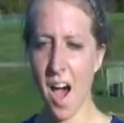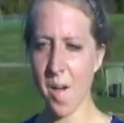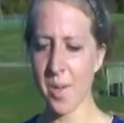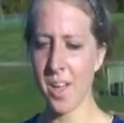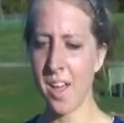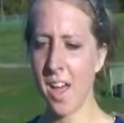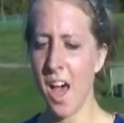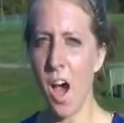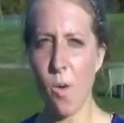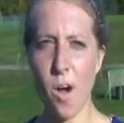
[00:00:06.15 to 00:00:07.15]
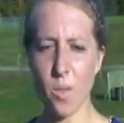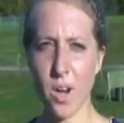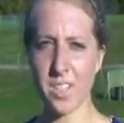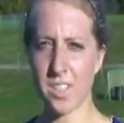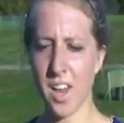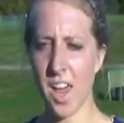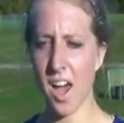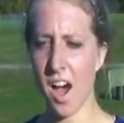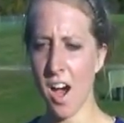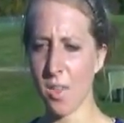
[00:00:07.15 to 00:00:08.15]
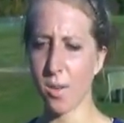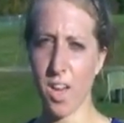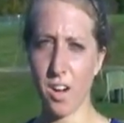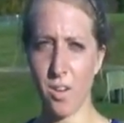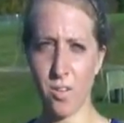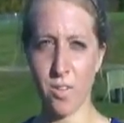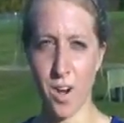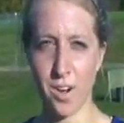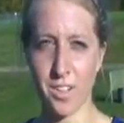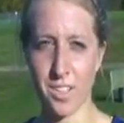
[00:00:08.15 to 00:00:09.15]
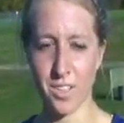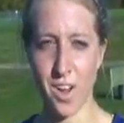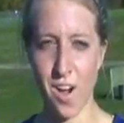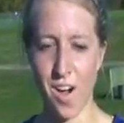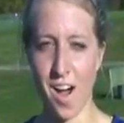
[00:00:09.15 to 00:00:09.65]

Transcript: Um, well, the race today, uh, there were a lot of runners, as you know.